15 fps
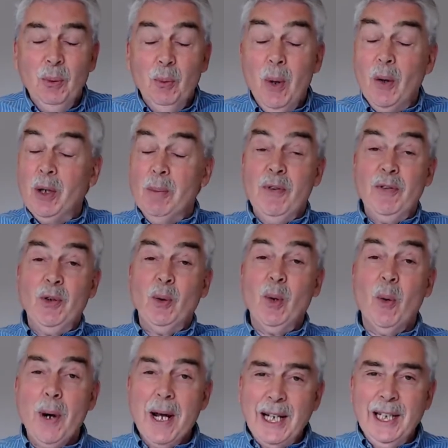Welcome if you're a
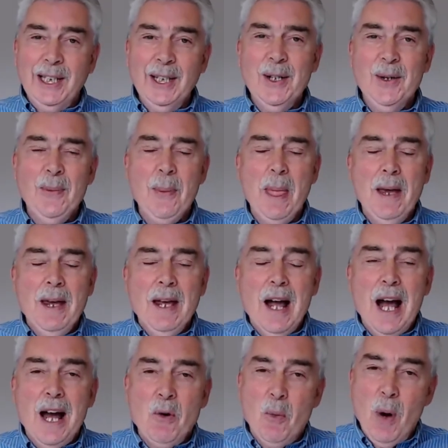regular.
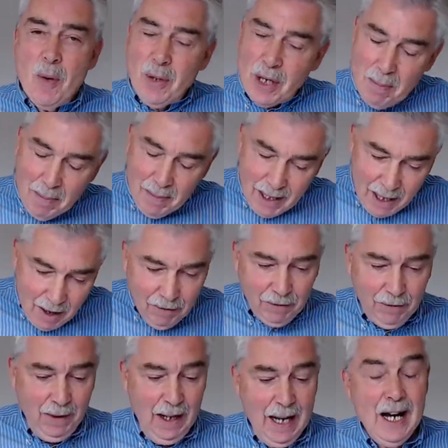Uh, welcome
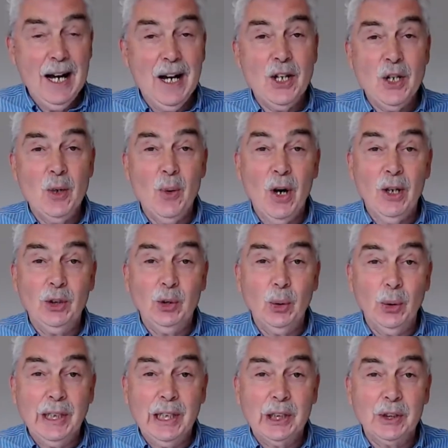if uh, you are
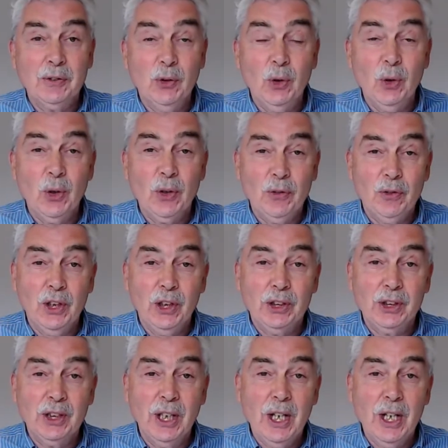joining us for the first
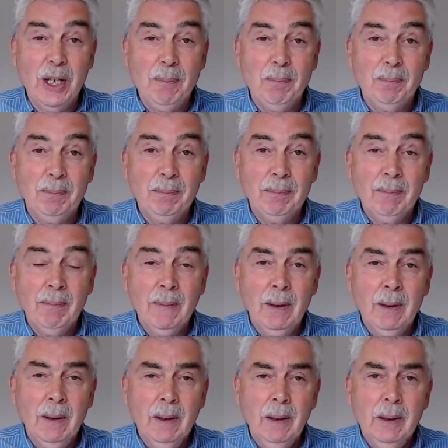time.
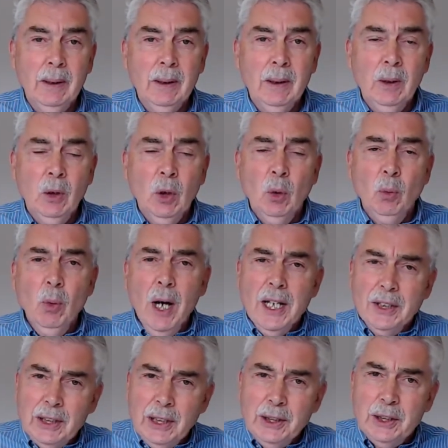Right
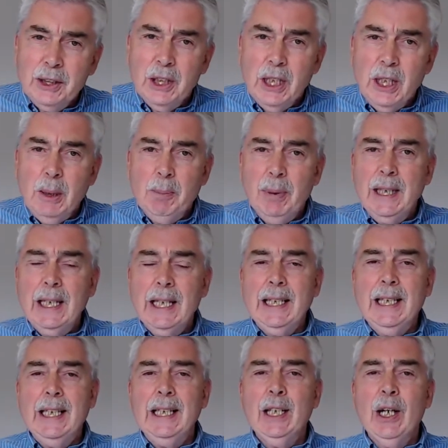since the
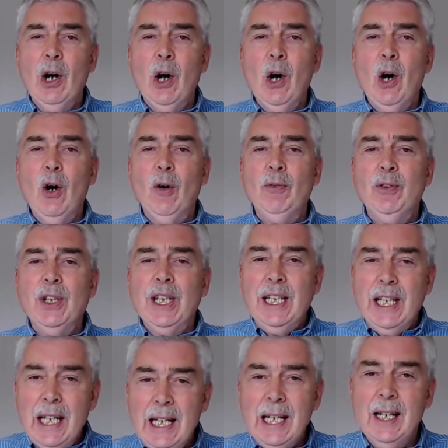beginning of the
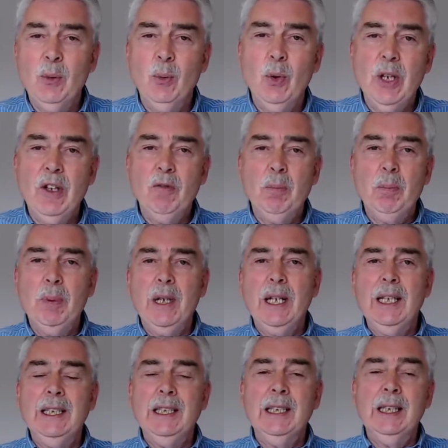year, we've
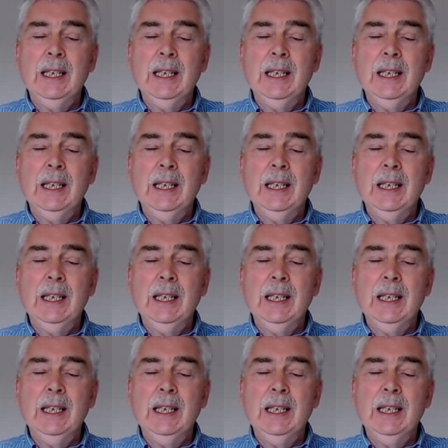been